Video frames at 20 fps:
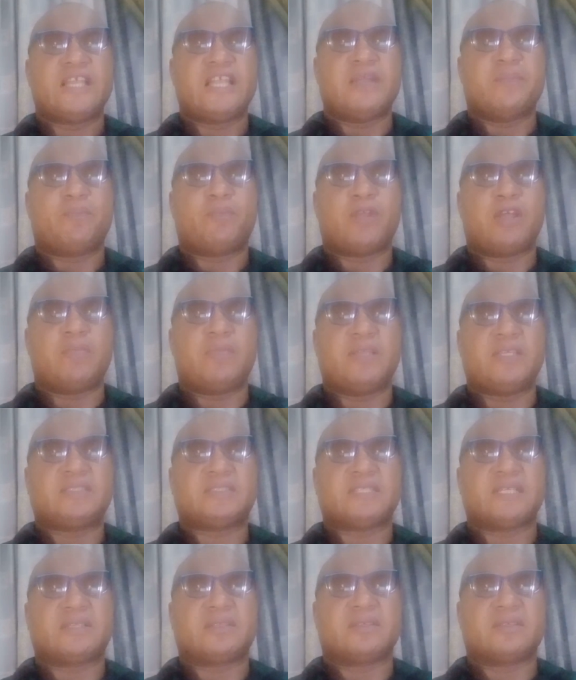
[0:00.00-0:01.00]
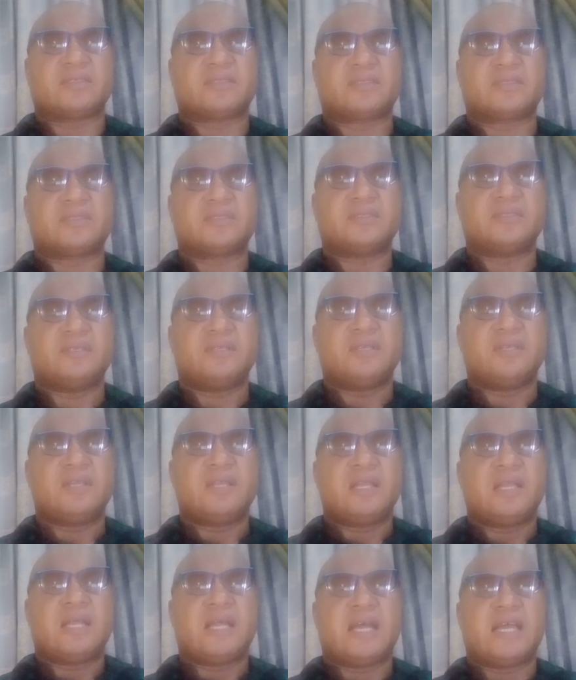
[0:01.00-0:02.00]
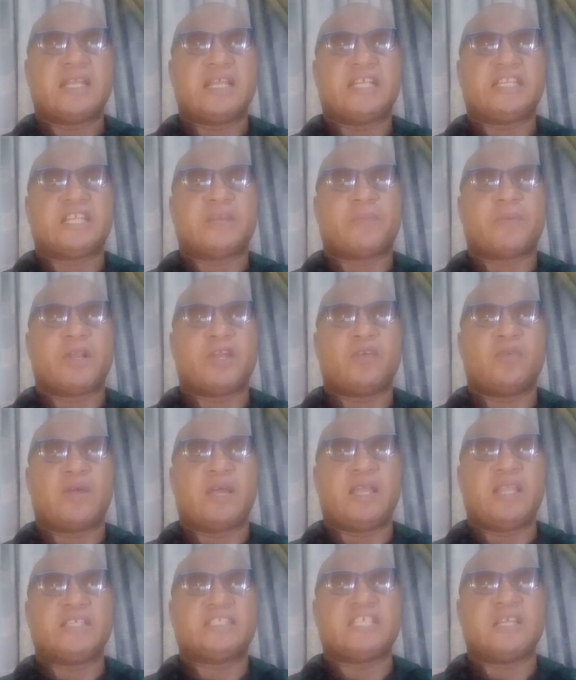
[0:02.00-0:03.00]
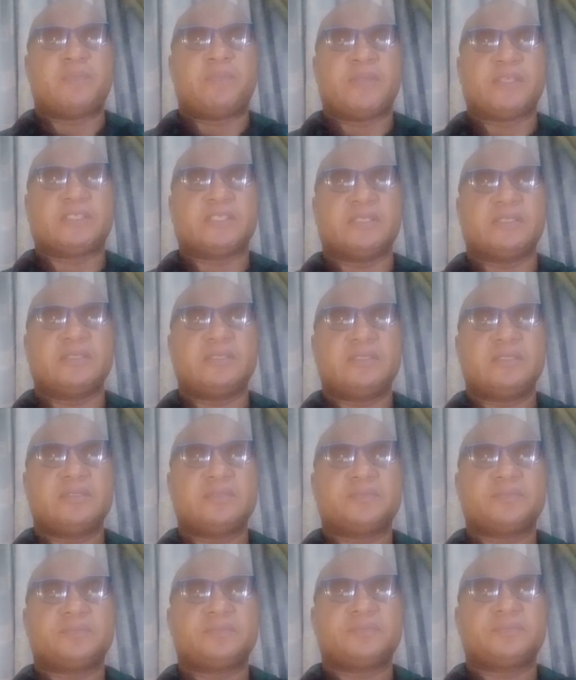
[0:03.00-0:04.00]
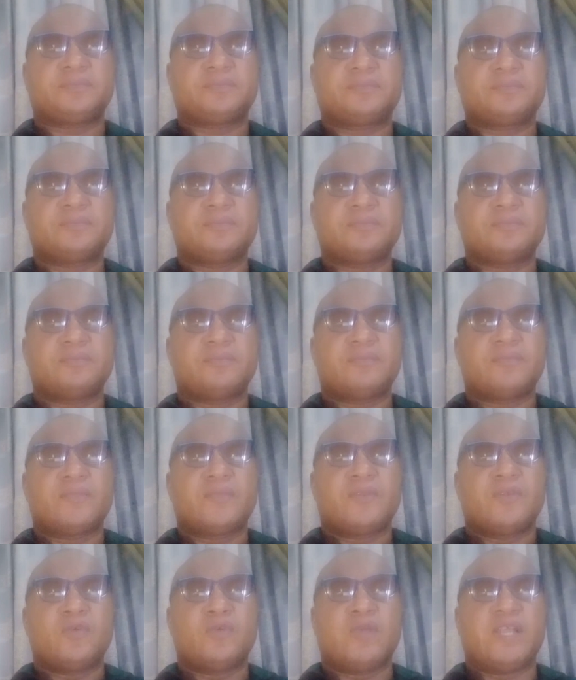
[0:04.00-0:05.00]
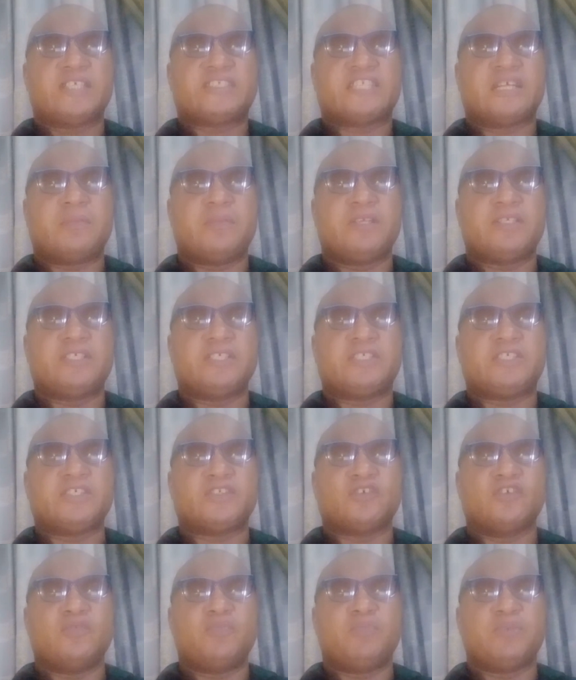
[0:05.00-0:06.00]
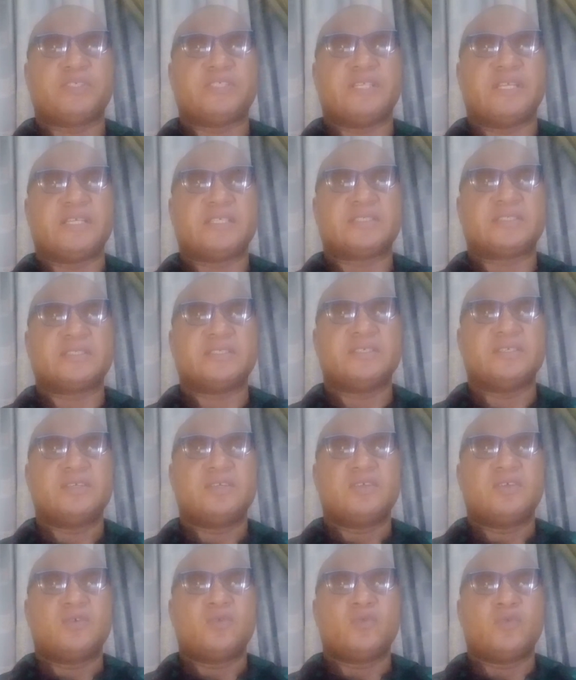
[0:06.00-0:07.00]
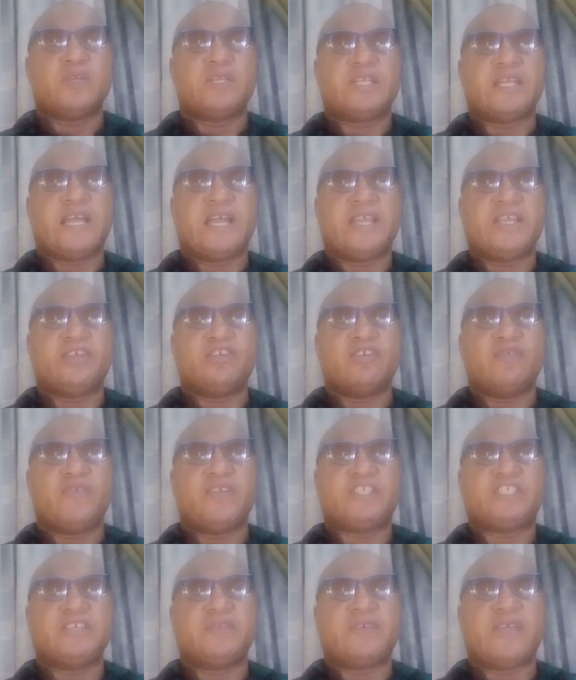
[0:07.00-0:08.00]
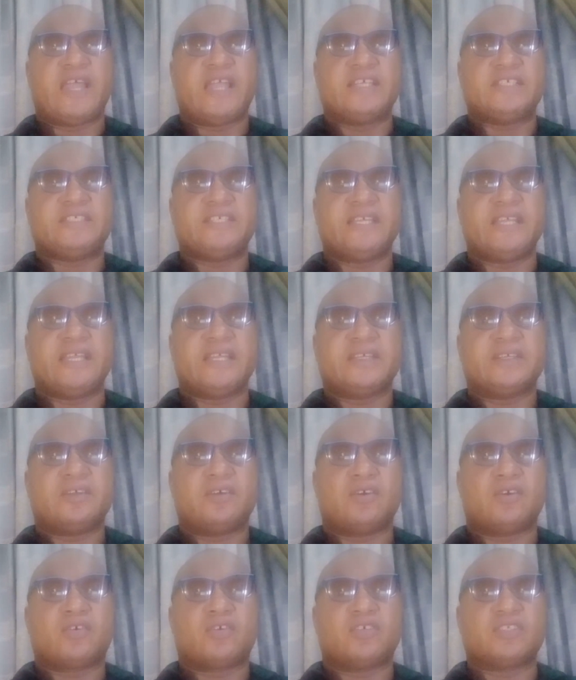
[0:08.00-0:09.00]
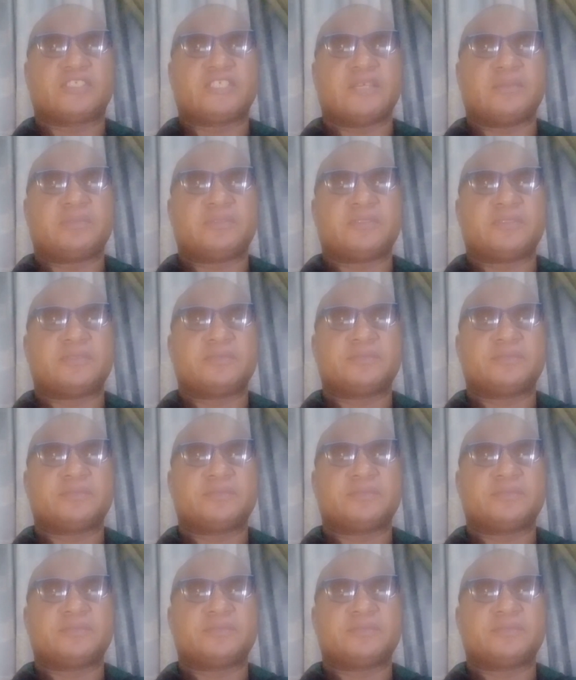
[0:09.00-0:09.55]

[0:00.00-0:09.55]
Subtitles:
Employment status. An entrepreneur is a person who establishes his own business with an innovative idea or concept.